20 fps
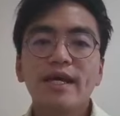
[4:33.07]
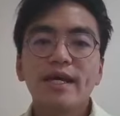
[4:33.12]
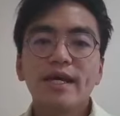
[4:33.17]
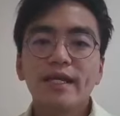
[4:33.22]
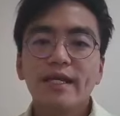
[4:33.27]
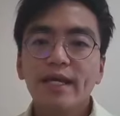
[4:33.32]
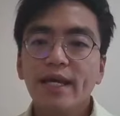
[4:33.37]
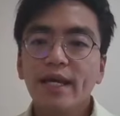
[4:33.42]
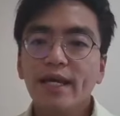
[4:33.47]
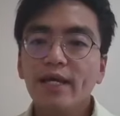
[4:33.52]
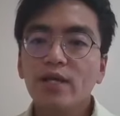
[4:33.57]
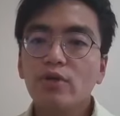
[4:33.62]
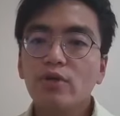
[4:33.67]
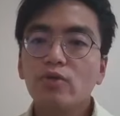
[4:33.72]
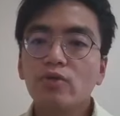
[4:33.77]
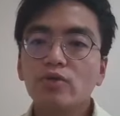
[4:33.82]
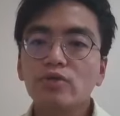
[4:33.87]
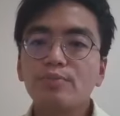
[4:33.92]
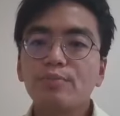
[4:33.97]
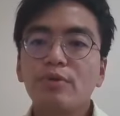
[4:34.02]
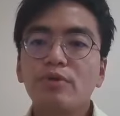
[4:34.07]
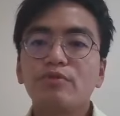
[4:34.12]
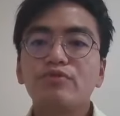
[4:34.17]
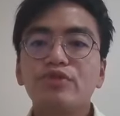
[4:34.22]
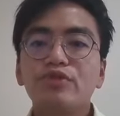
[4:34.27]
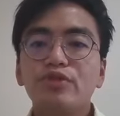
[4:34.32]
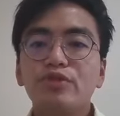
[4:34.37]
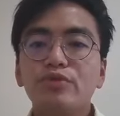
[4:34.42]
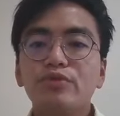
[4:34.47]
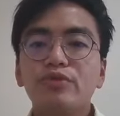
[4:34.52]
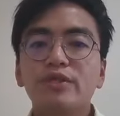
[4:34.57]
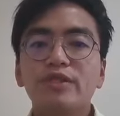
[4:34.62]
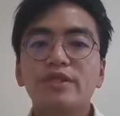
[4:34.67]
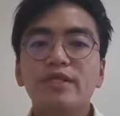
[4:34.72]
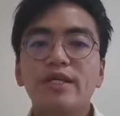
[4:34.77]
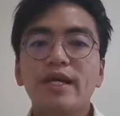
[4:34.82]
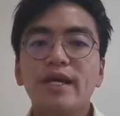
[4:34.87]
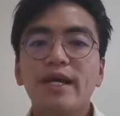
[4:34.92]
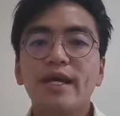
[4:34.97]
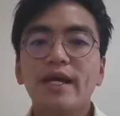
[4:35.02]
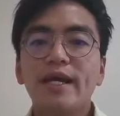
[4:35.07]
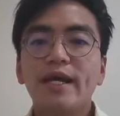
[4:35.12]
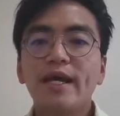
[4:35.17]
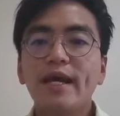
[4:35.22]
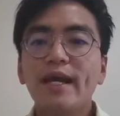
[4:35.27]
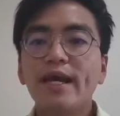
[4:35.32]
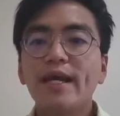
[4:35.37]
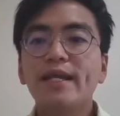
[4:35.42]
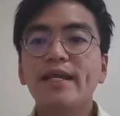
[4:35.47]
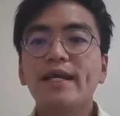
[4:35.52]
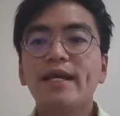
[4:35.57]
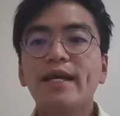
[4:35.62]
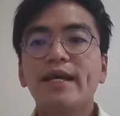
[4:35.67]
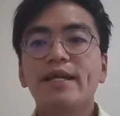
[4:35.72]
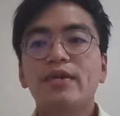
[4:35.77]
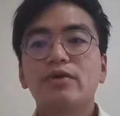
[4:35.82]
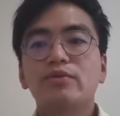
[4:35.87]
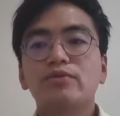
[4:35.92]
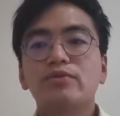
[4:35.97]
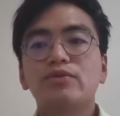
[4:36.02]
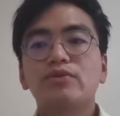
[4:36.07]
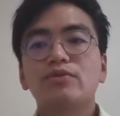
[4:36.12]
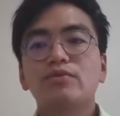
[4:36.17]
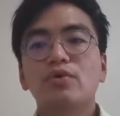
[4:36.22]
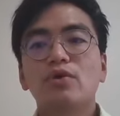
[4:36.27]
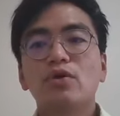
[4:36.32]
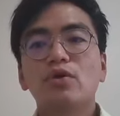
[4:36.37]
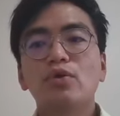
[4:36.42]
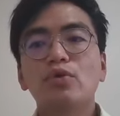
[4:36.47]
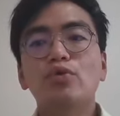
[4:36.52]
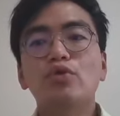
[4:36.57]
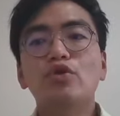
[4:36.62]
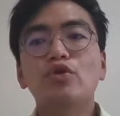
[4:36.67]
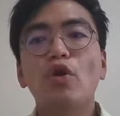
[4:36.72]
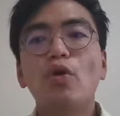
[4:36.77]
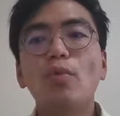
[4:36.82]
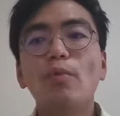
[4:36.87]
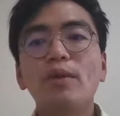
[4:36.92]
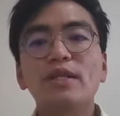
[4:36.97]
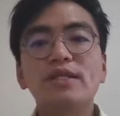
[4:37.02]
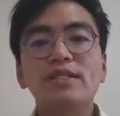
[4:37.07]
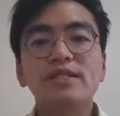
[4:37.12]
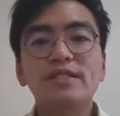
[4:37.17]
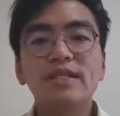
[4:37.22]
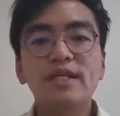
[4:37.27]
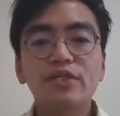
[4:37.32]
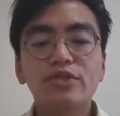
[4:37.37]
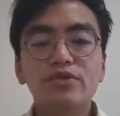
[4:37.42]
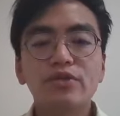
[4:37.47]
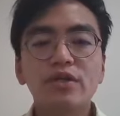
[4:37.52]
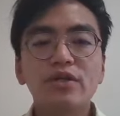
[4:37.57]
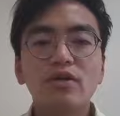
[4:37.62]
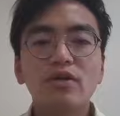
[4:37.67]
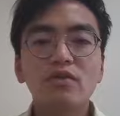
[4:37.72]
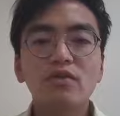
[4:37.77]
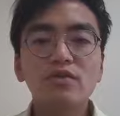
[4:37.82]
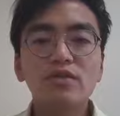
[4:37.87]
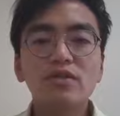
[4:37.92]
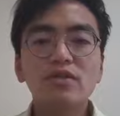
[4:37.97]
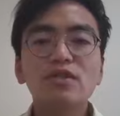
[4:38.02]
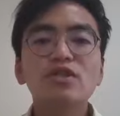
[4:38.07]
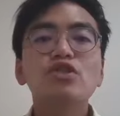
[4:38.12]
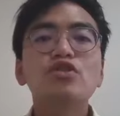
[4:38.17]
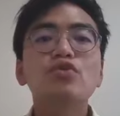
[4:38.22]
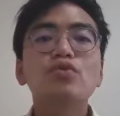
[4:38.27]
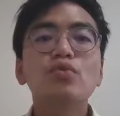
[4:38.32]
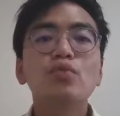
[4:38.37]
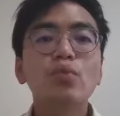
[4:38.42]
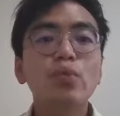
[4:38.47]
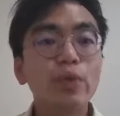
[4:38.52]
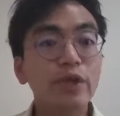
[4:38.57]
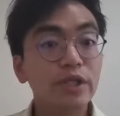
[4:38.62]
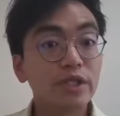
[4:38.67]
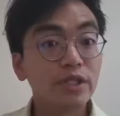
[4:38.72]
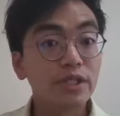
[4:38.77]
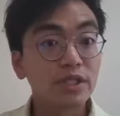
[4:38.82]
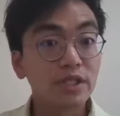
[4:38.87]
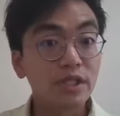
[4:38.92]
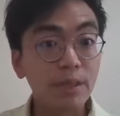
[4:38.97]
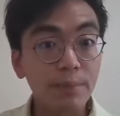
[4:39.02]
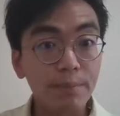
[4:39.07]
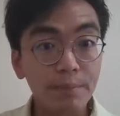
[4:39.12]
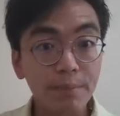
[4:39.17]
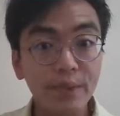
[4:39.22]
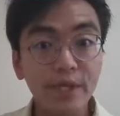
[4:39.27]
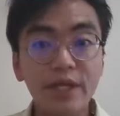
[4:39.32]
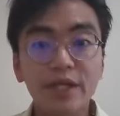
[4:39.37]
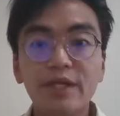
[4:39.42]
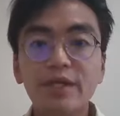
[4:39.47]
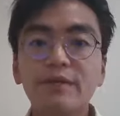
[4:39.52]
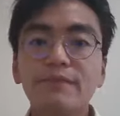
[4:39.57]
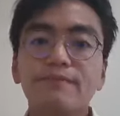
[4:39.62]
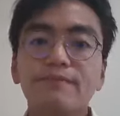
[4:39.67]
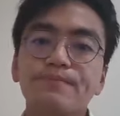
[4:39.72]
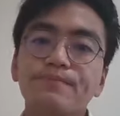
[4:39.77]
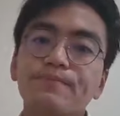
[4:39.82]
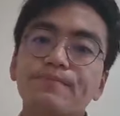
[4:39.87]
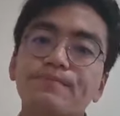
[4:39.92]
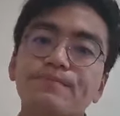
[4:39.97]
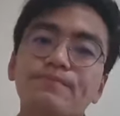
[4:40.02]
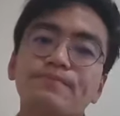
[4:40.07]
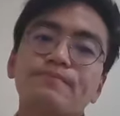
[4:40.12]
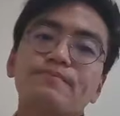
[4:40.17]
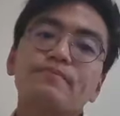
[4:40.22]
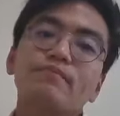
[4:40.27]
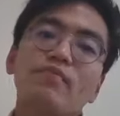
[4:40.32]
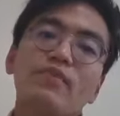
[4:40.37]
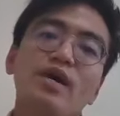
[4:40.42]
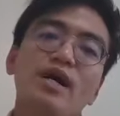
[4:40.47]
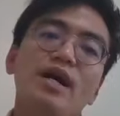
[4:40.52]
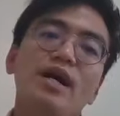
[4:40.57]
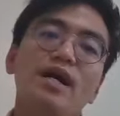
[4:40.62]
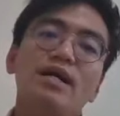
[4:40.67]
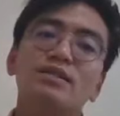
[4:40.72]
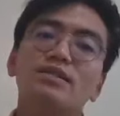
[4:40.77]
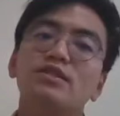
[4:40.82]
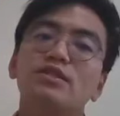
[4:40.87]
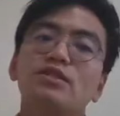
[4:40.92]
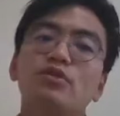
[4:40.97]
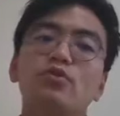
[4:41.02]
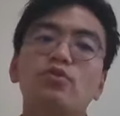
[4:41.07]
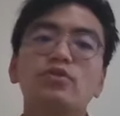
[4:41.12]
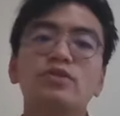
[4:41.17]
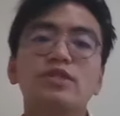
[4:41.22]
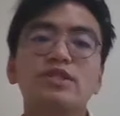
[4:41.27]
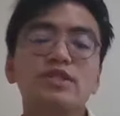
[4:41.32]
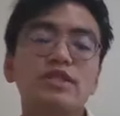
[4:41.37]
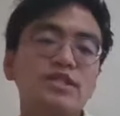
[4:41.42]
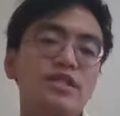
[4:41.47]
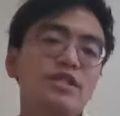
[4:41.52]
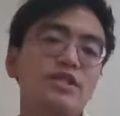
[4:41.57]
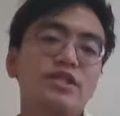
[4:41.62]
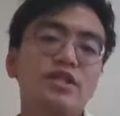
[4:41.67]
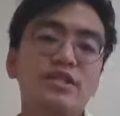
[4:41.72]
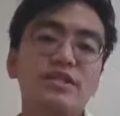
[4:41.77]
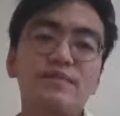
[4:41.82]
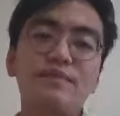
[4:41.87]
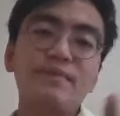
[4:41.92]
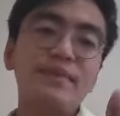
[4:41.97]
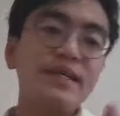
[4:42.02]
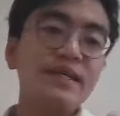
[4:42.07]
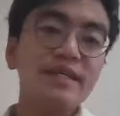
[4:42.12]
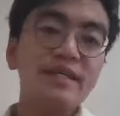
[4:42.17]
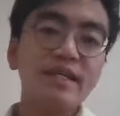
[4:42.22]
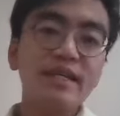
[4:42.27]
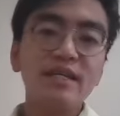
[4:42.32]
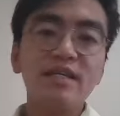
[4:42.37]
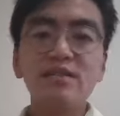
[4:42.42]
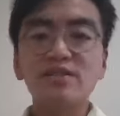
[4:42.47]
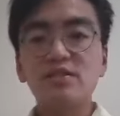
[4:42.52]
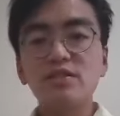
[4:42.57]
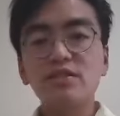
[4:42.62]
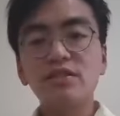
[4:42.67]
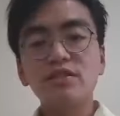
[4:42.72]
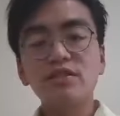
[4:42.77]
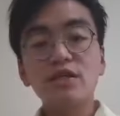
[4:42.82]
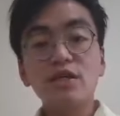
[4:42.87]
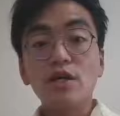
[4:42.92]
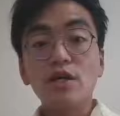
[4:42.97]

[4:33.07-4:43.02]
can cause both children and adults who normally stay dry overnight to wet the bed. Other causes such as bladder cancer,